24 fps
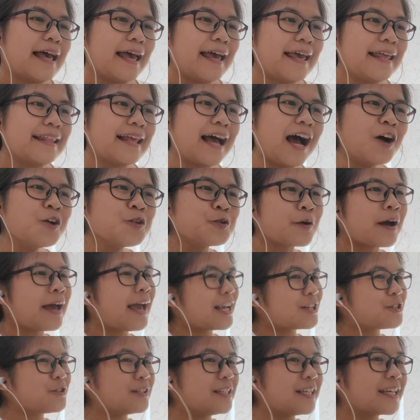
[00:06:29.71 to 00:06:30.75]
And how do I
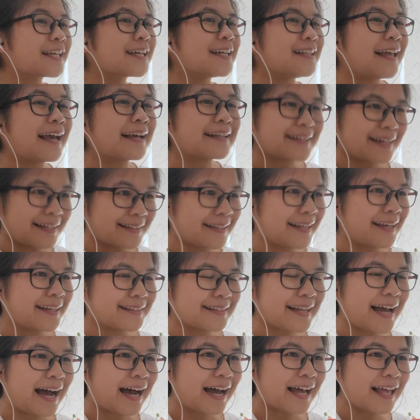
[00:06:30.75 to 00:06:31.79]
actually collect that
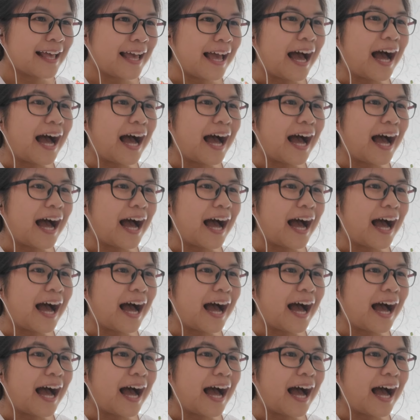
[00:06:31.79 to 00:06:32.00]
data?